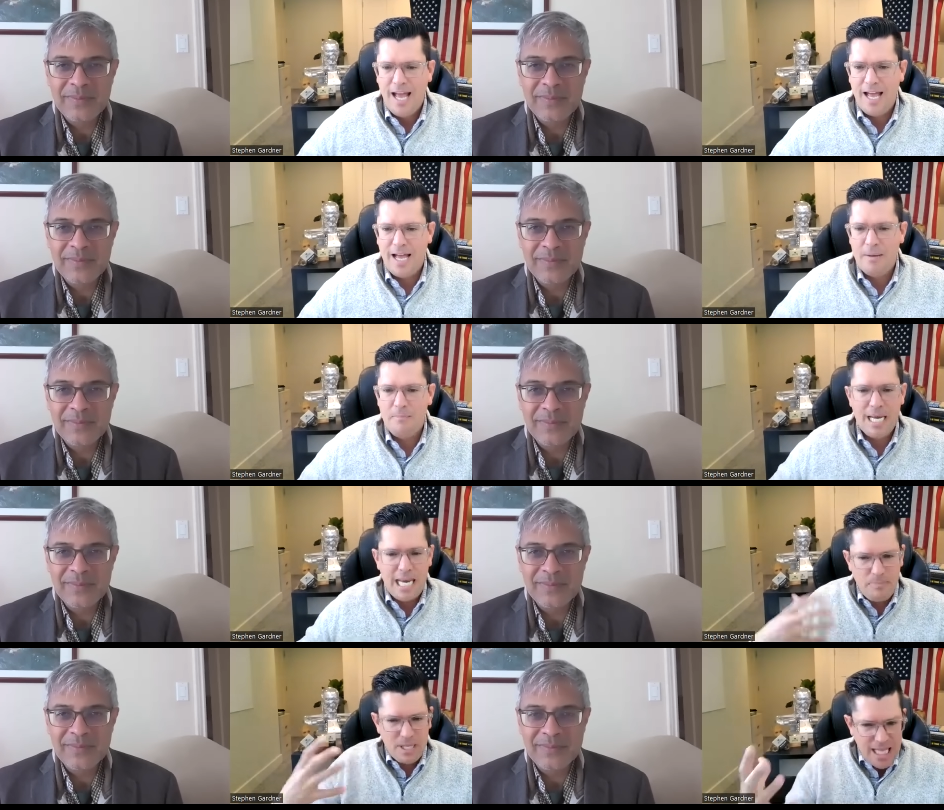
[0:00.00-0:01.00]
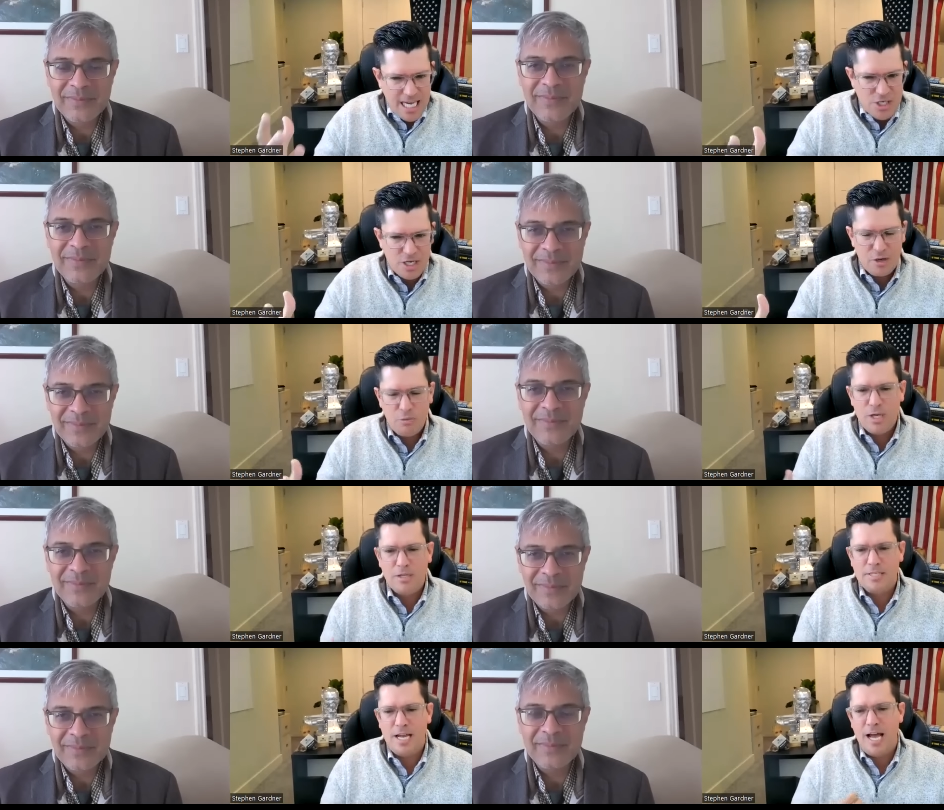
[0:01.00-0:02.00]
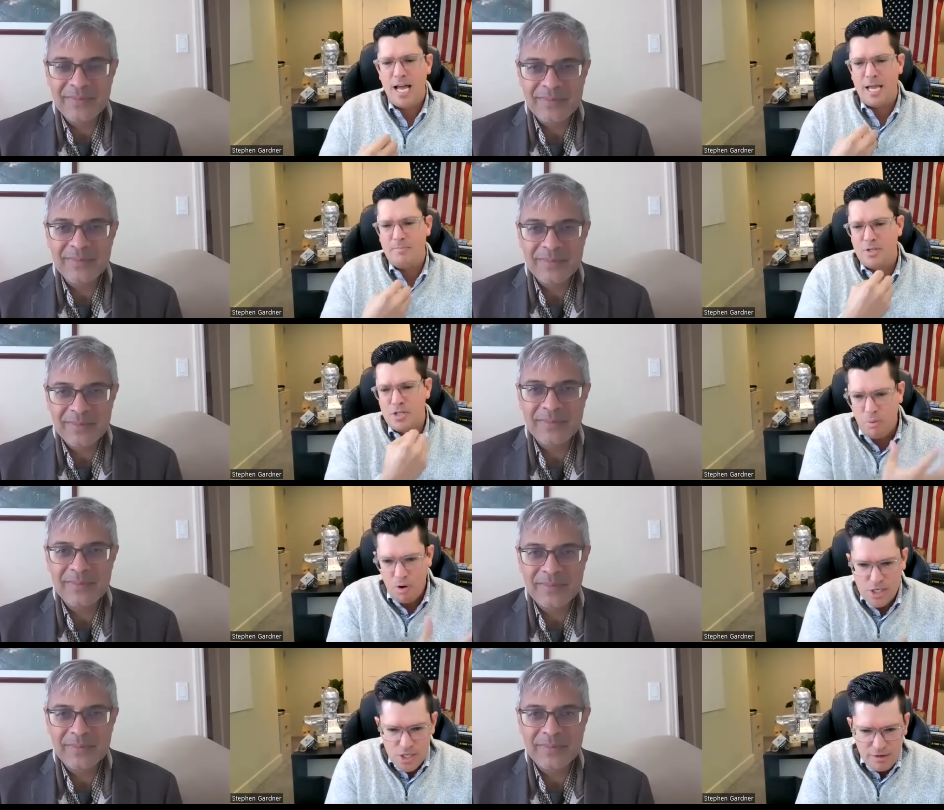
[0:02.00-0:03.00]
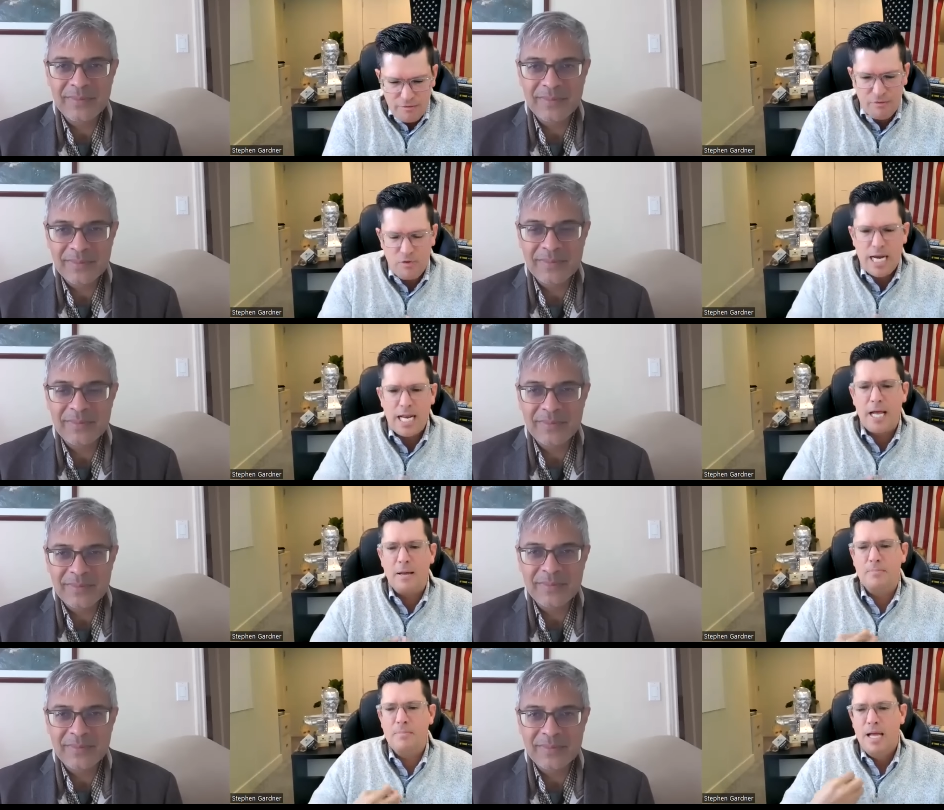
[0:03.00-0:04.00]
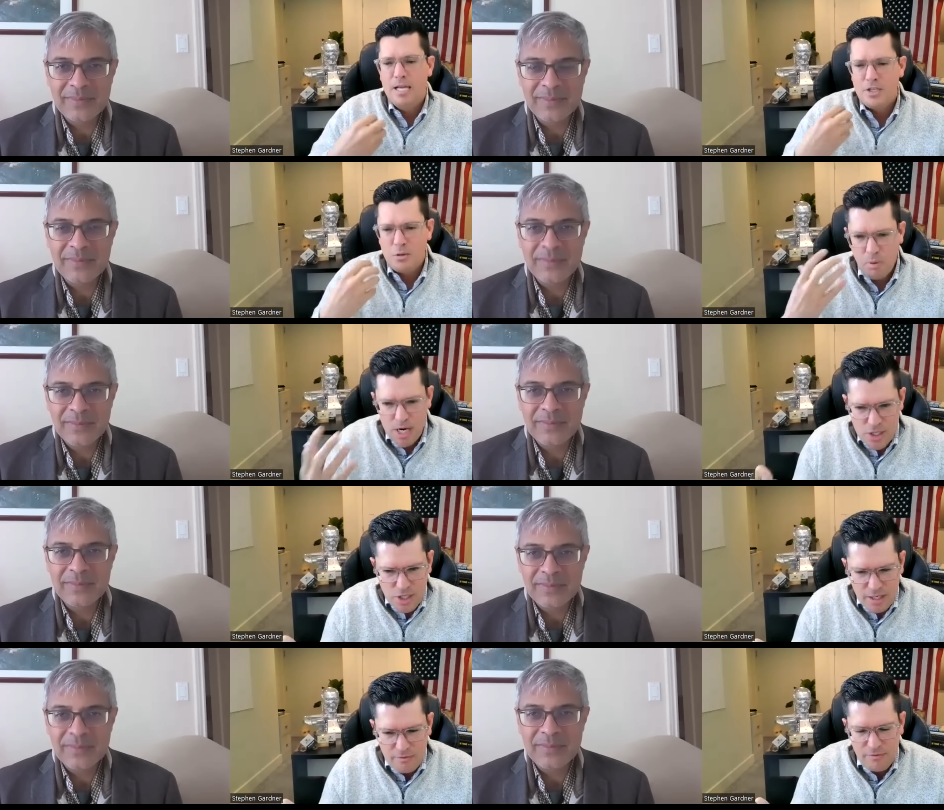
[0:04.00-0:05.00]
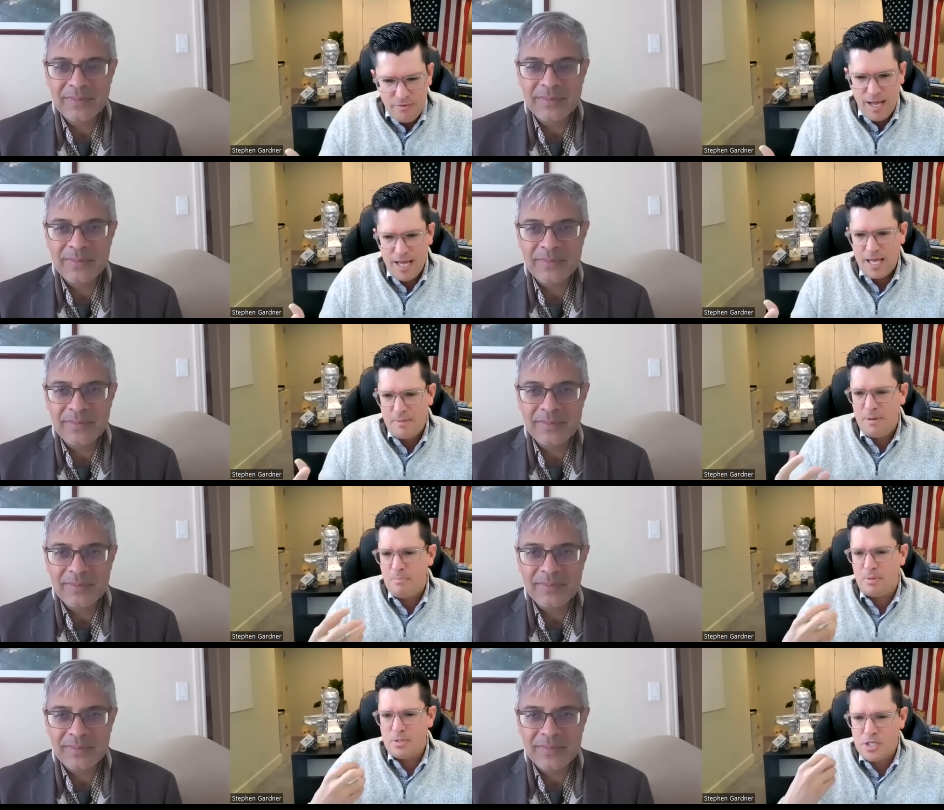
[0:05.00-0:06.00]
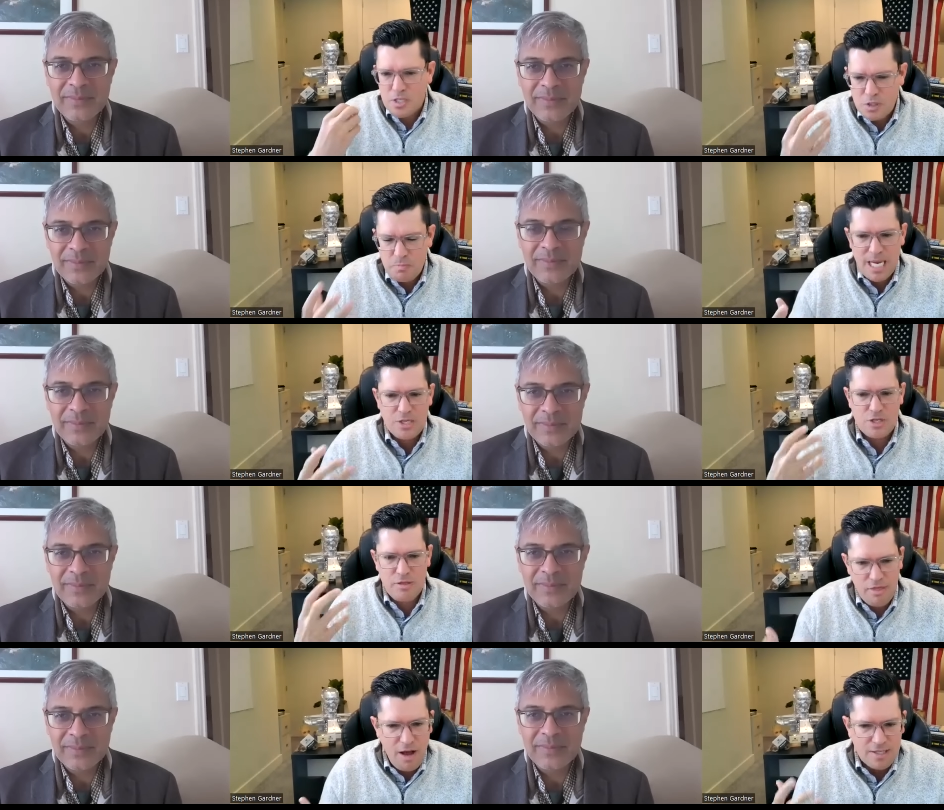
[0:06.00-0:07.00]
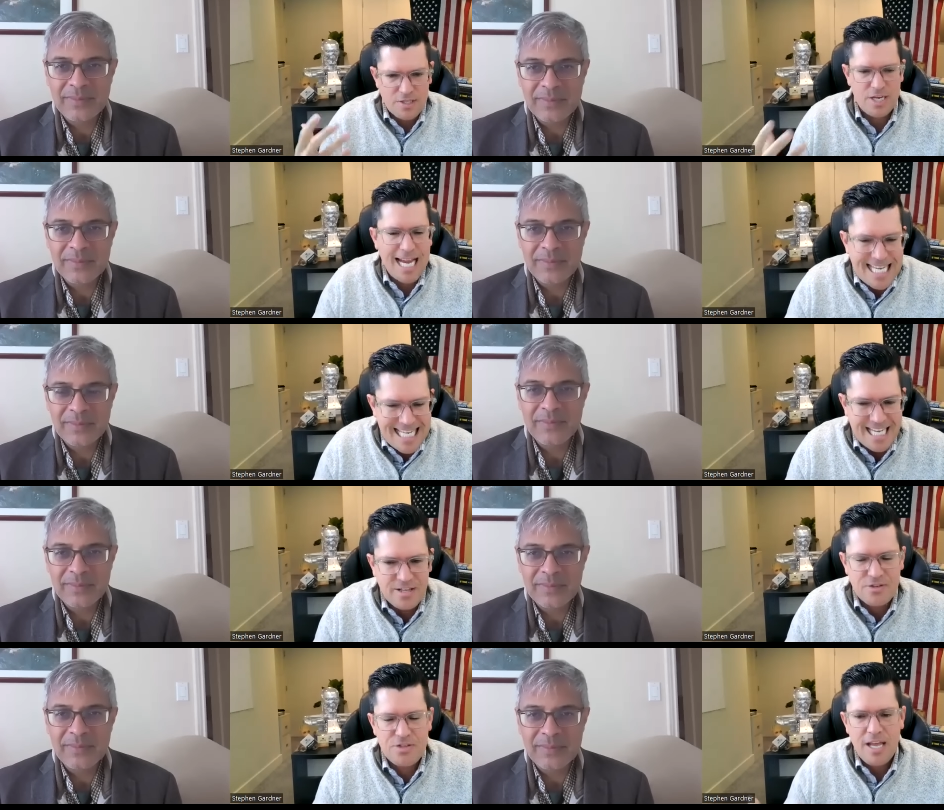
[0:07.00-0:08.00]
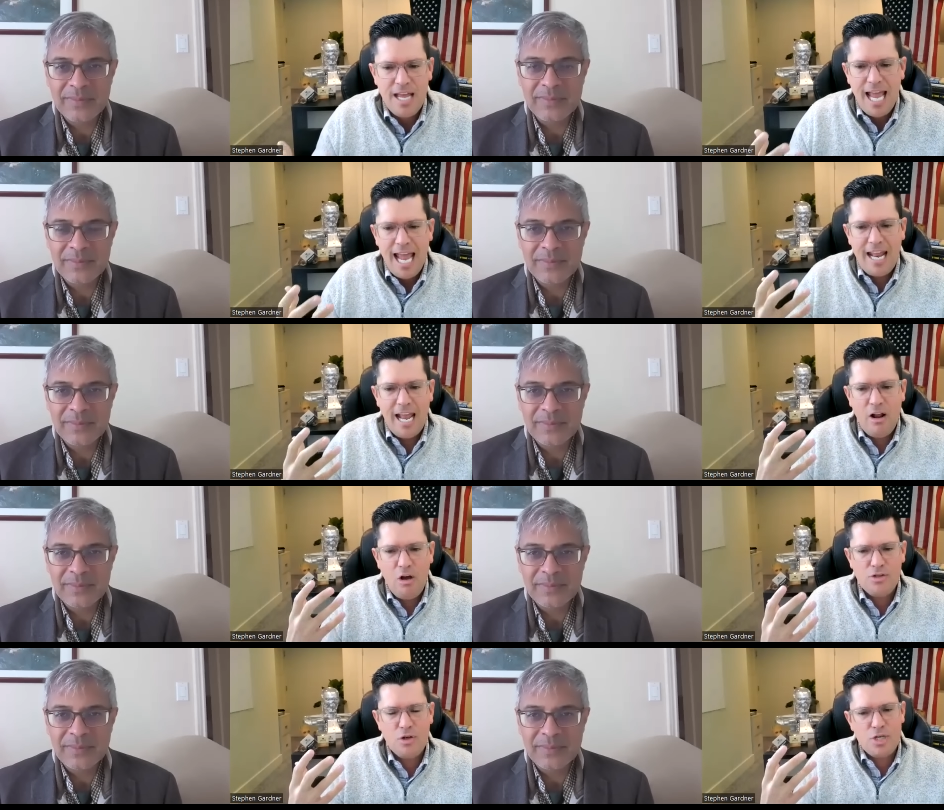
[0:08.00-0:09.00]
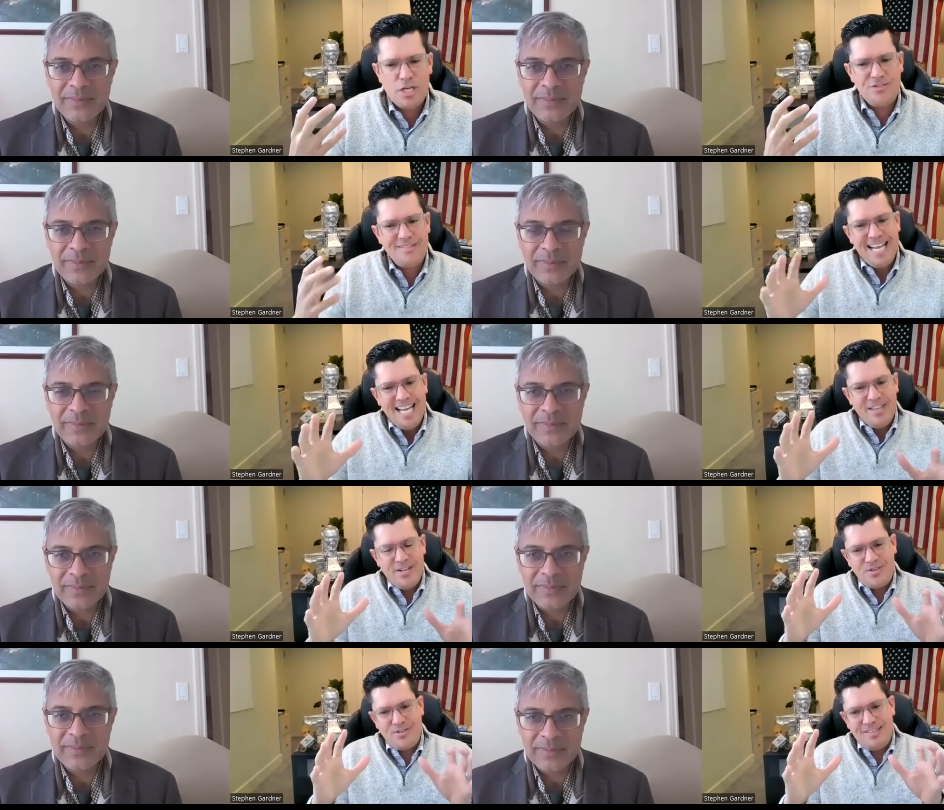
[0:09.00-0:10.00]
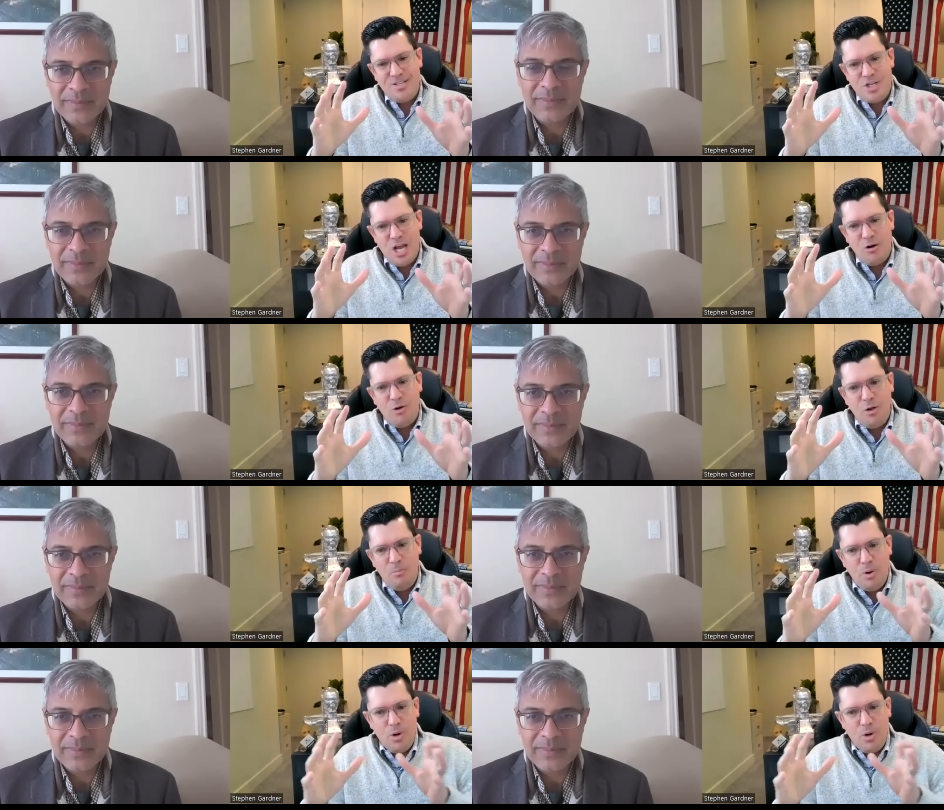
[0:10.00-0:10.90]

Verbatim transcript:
Speaker 1: uh, manipulation in real time, suppression of freedom, suppression of uh, people's speech and thoughts and ideas, and, and also just this general